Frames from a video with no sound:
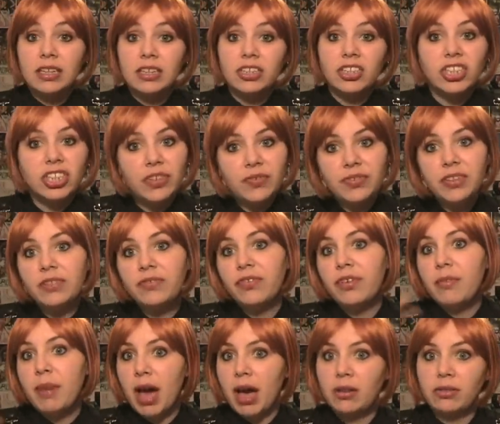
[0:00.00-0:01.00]
Shifted
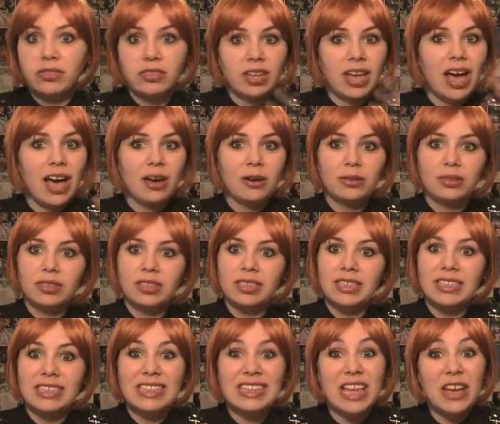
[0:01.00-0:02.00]
from house to house,
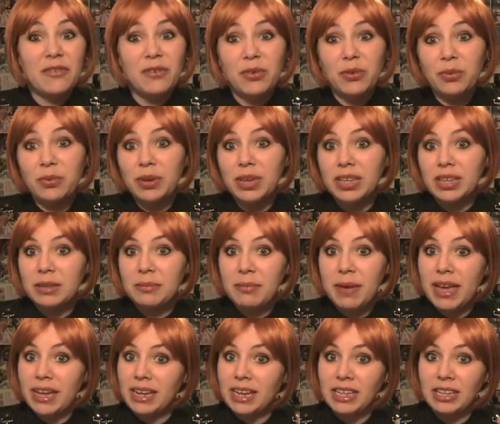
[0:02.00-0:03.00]
he never really
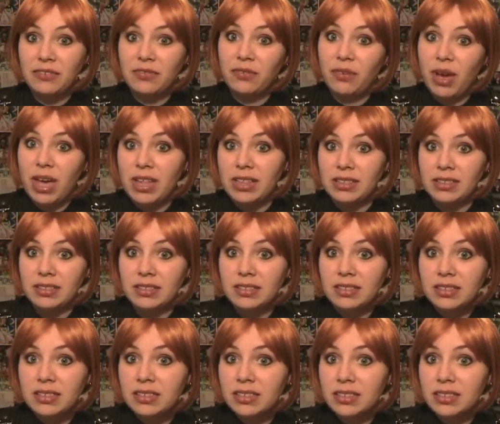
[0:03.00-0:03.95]
made any friends,